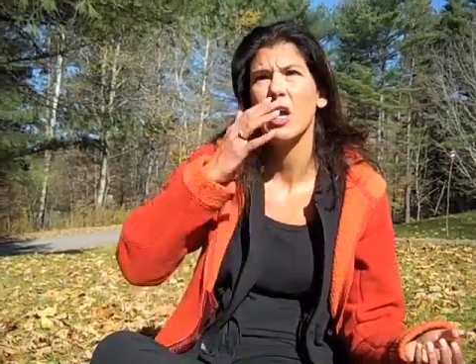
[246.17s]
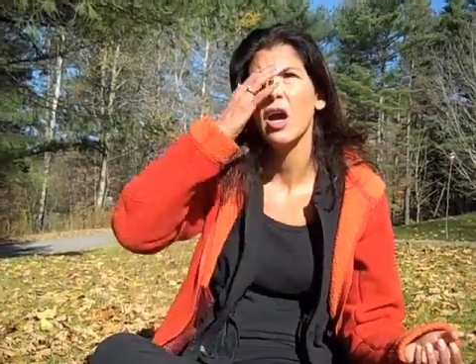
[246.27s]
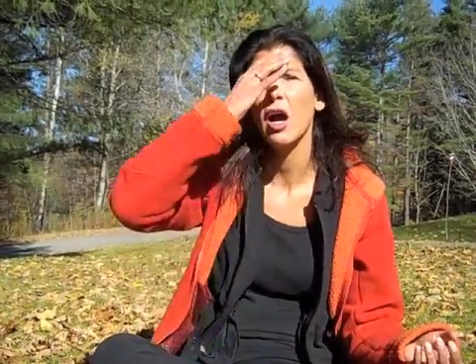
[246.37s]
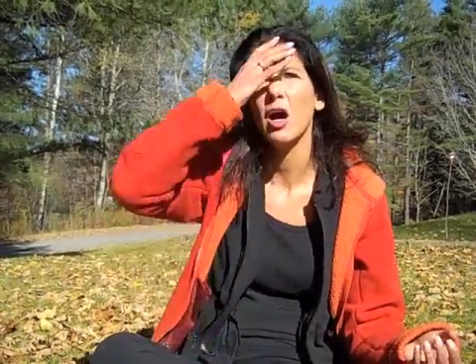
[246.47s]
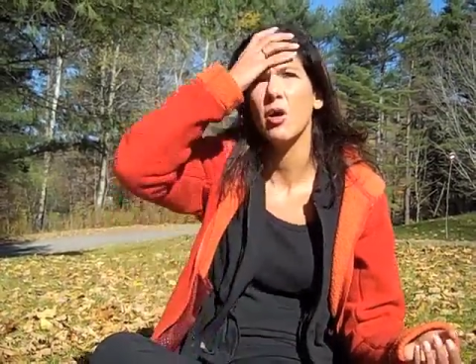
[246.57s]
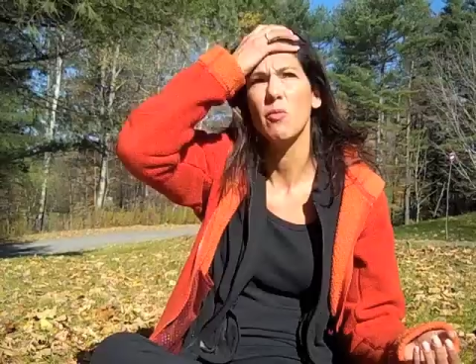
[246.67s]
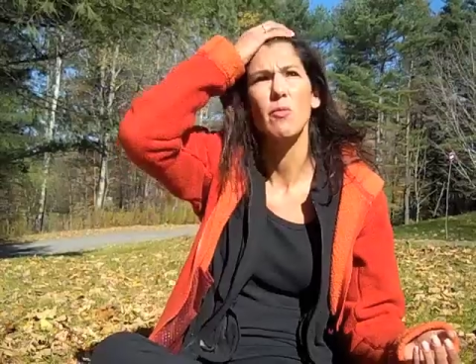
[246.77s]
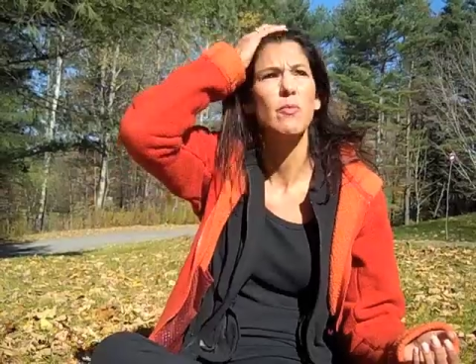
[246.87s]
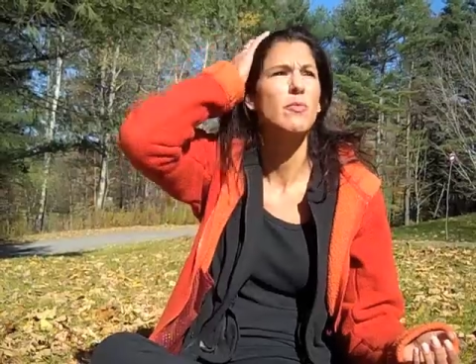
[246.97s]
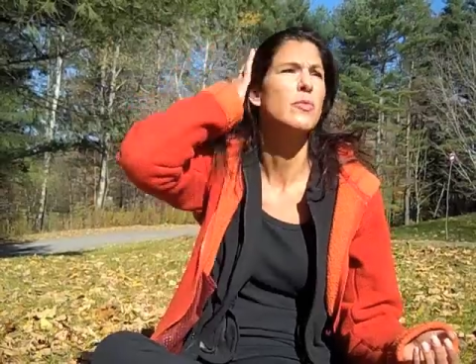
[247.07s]

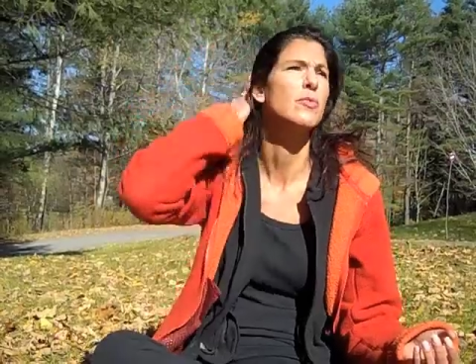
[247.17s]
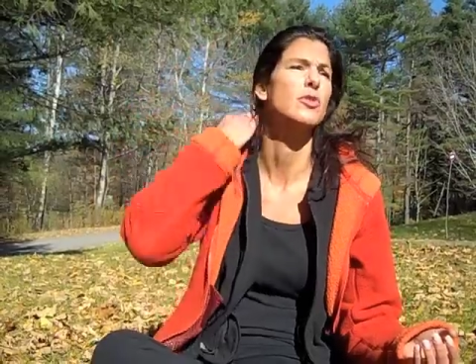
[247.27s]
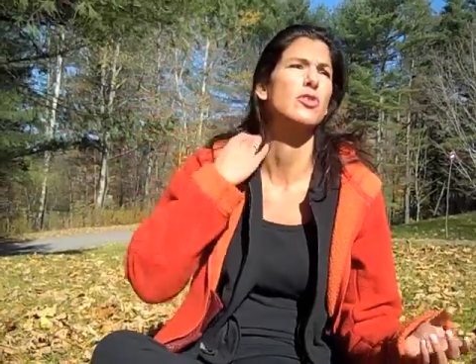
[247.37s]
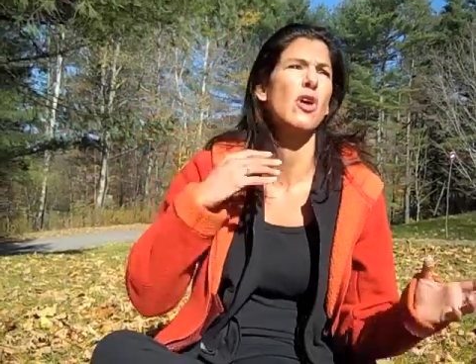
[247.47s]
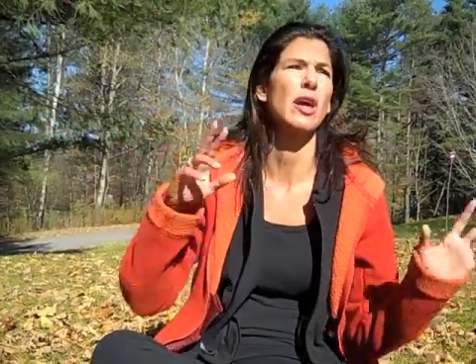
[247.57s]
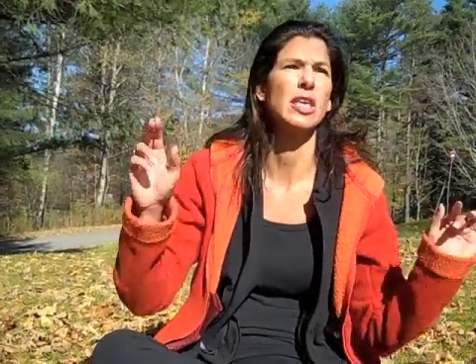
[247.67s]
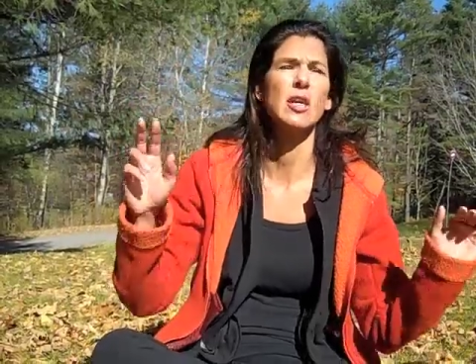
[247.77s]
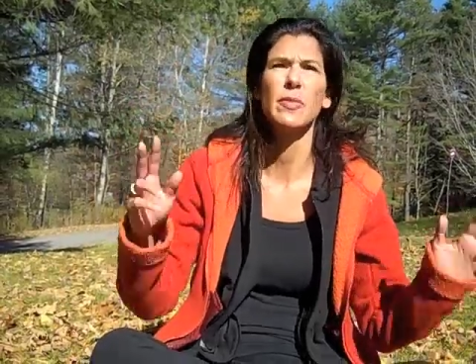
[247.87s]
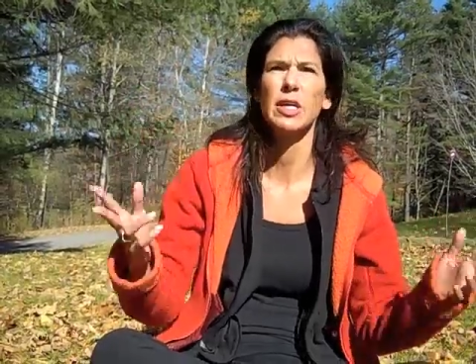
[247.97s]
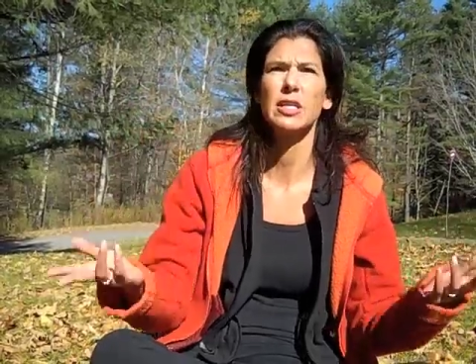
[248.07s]
um, trying
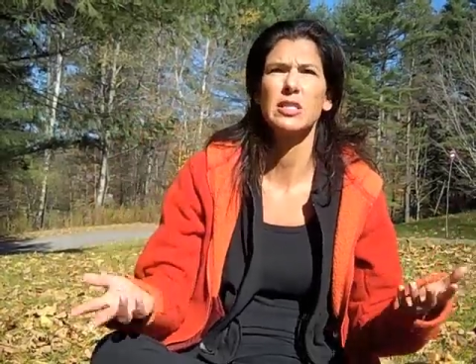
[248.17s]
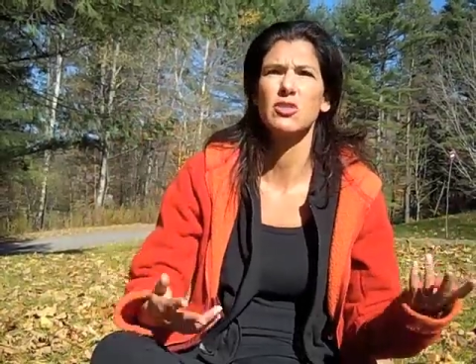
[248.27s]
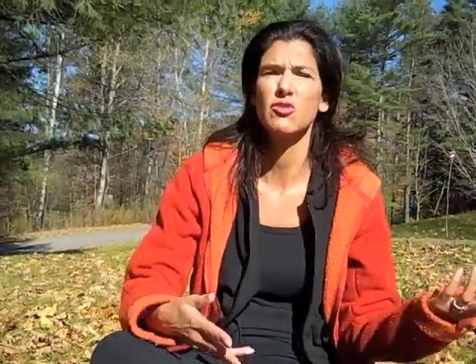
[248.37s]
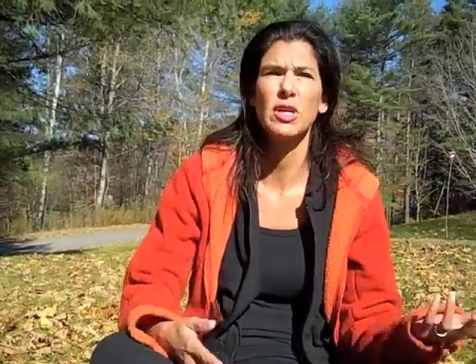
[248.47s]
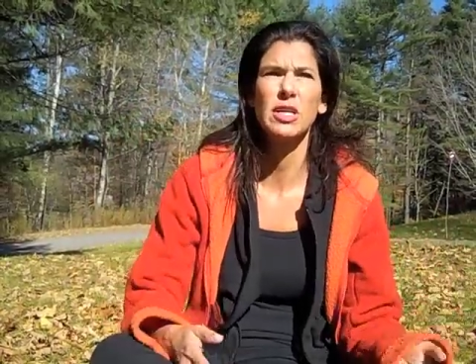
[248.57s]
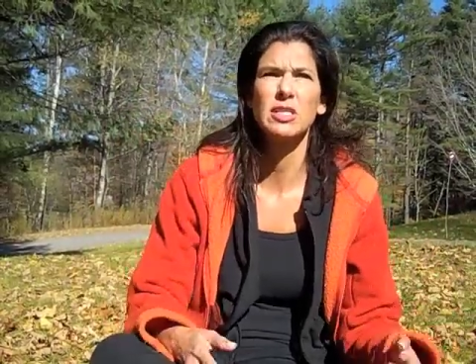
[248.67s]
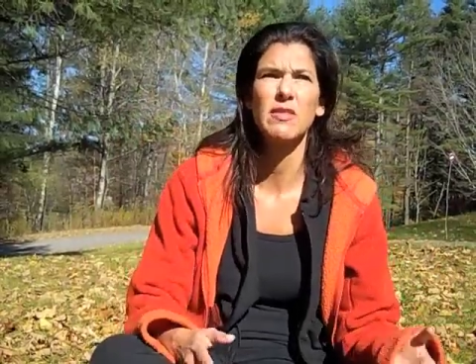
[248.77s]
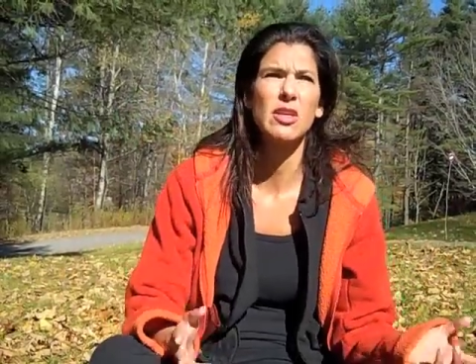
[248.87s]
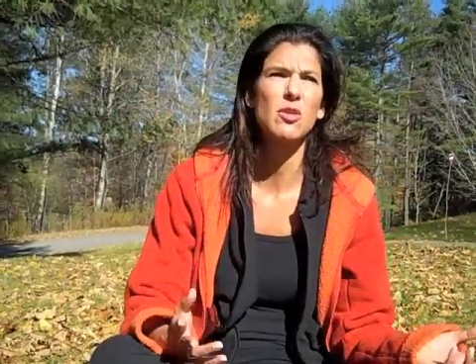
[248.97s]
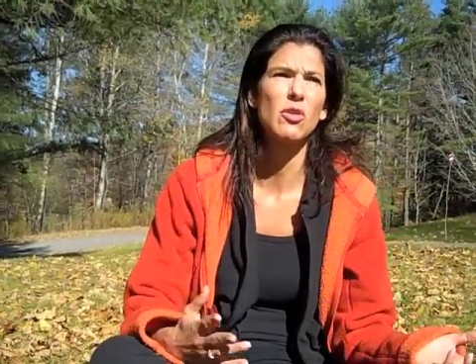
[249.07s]
gimmicks and tricks, and
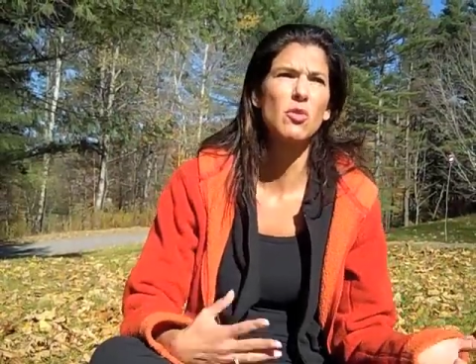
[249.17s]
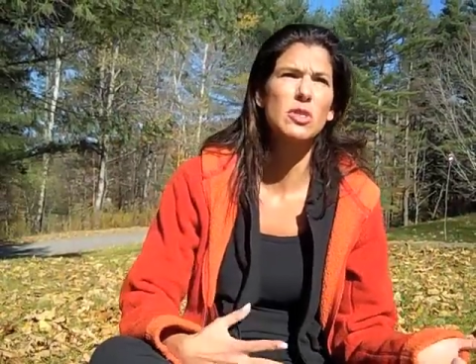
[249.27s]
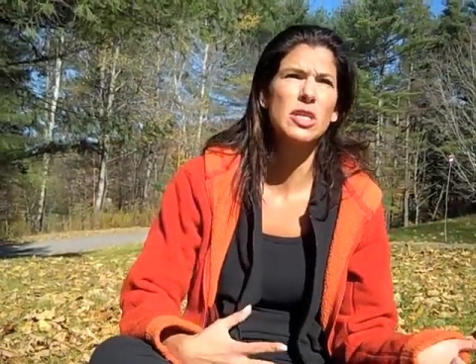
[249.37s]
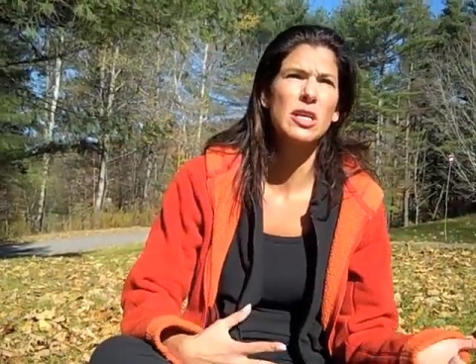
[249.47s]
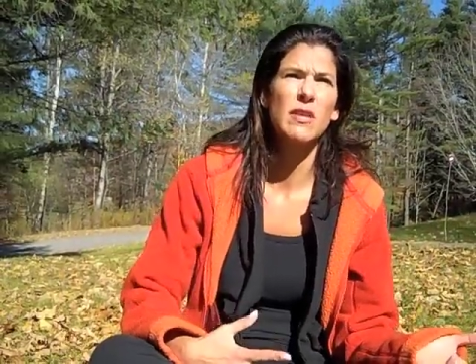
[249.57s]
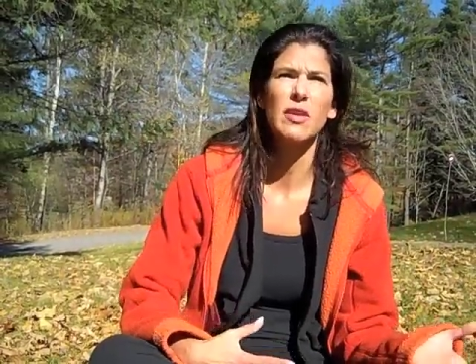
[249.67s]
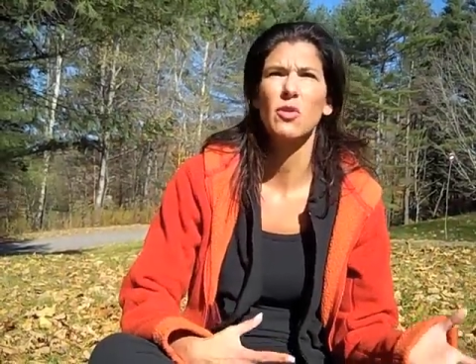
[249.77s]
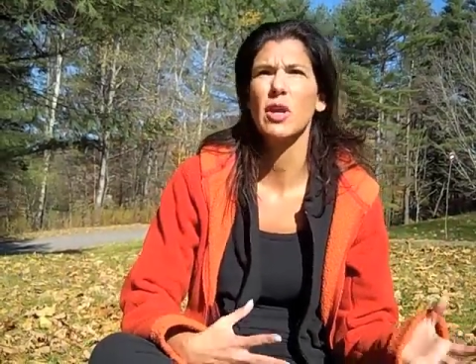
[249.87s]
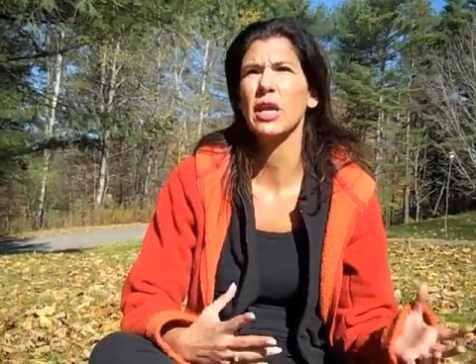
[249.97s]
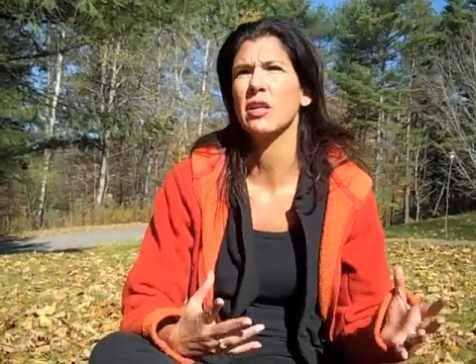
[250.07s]
then you lose it, and then you
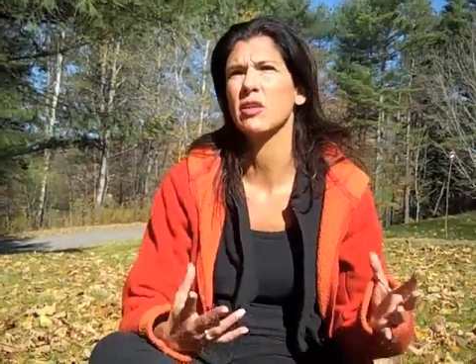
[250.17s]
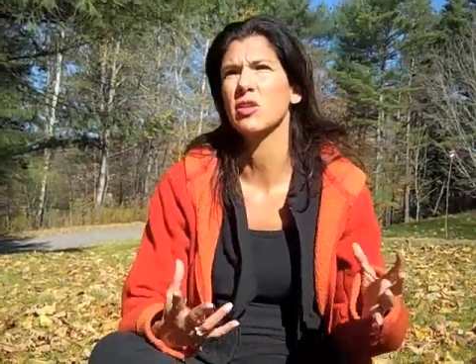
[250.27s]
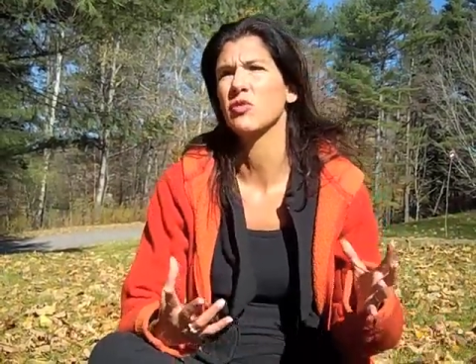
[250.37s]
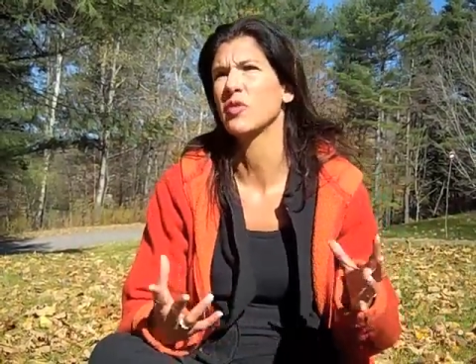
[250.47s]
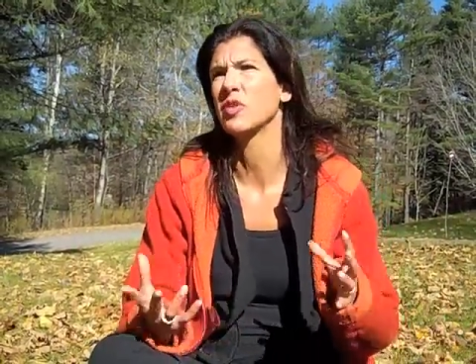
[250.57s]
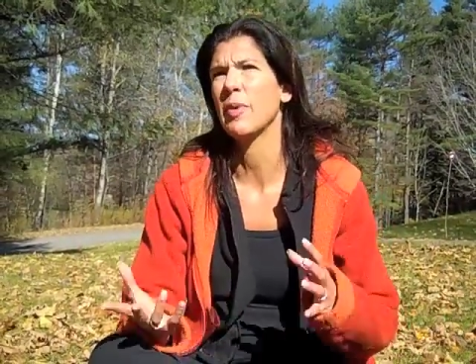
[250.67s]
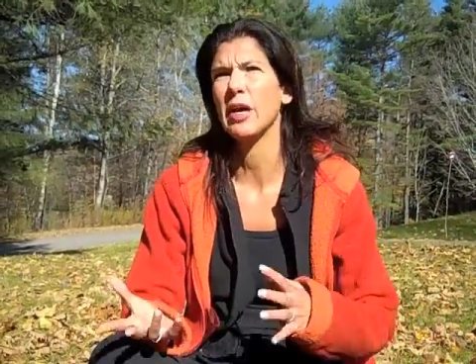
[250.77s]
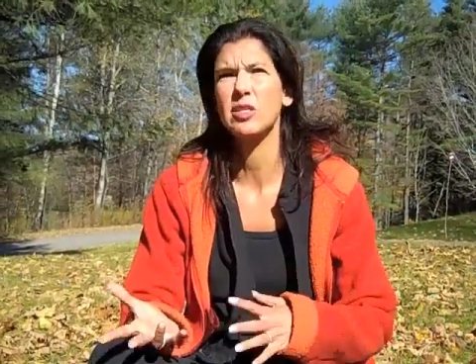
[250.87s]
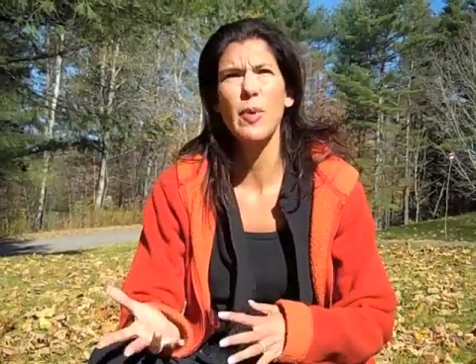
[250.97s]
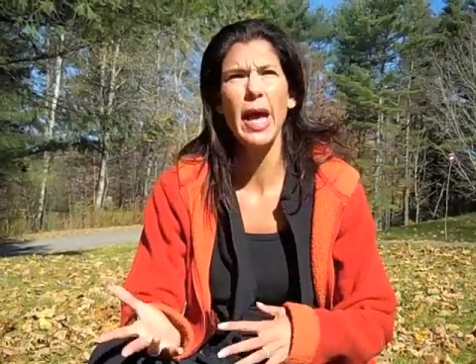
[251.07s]
gain fifty
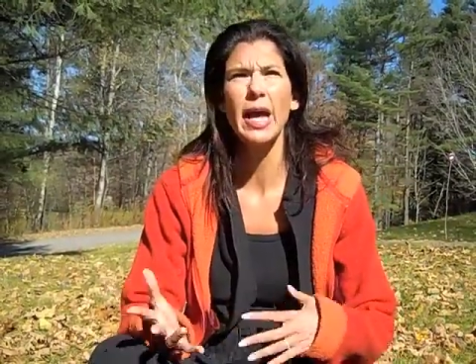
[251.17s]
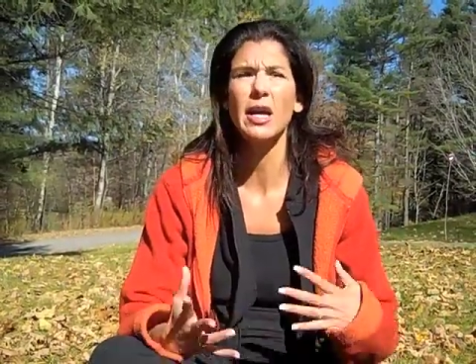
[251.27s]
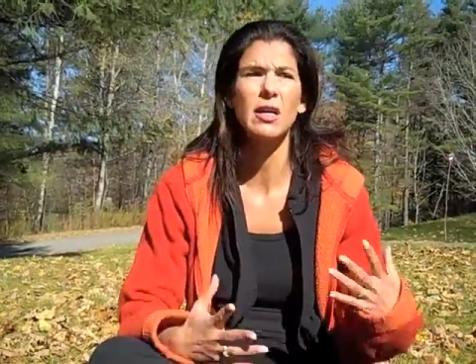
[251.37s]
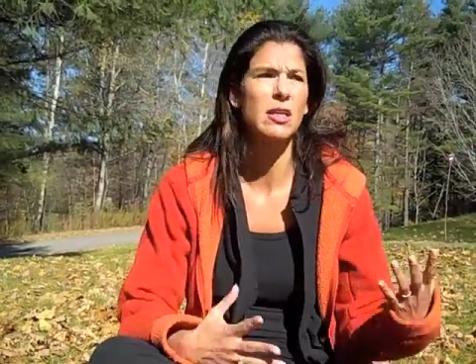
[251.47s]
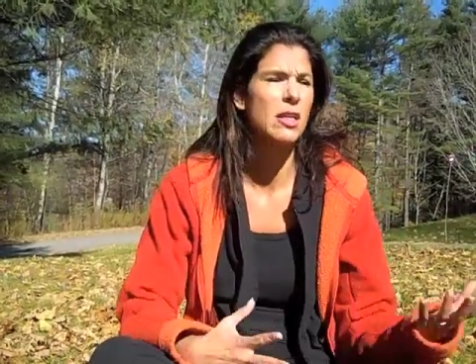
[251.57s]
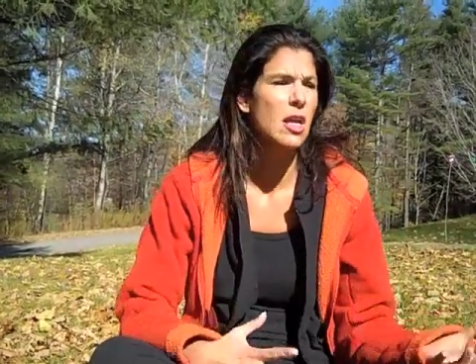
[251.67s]
pounds back, and